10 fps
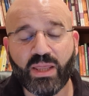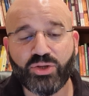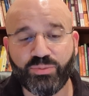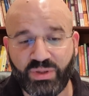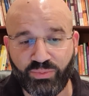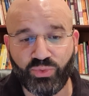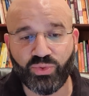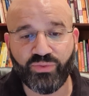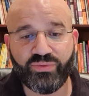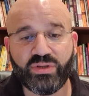to be
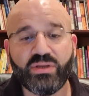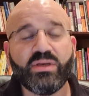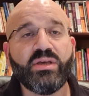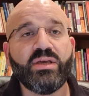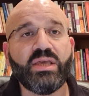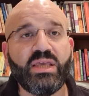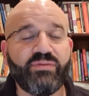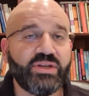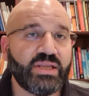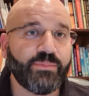moved,
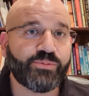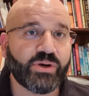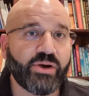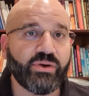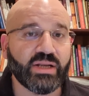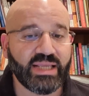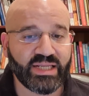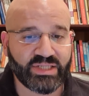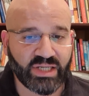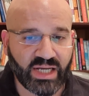even temporarily,
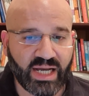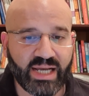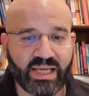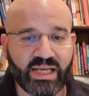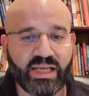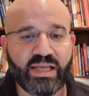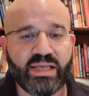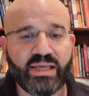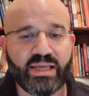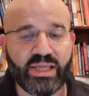into
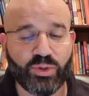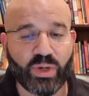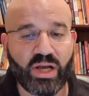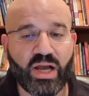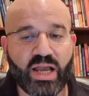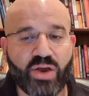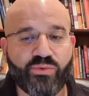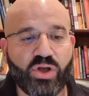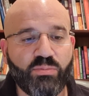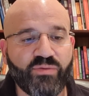a higher
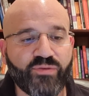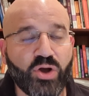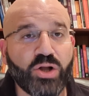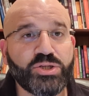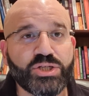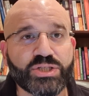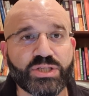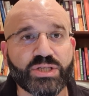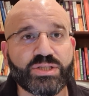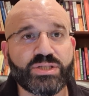realm of
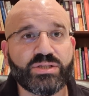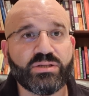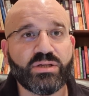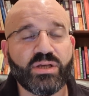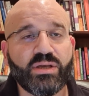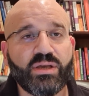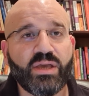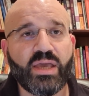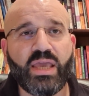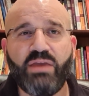consciousness,
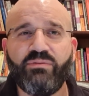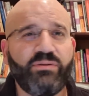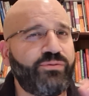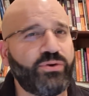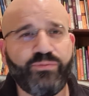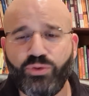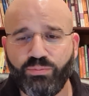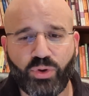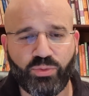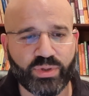even for a few
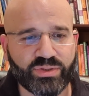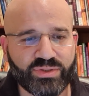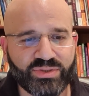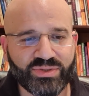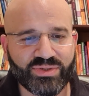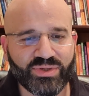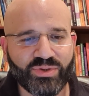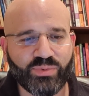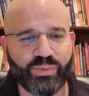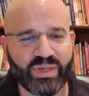moments,
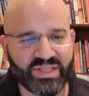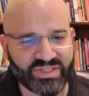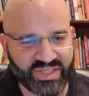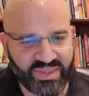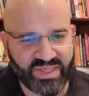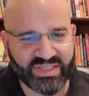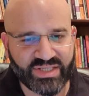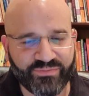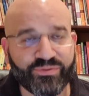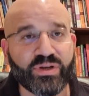where we can see things
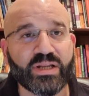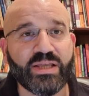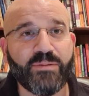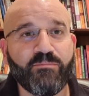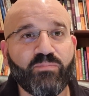differently,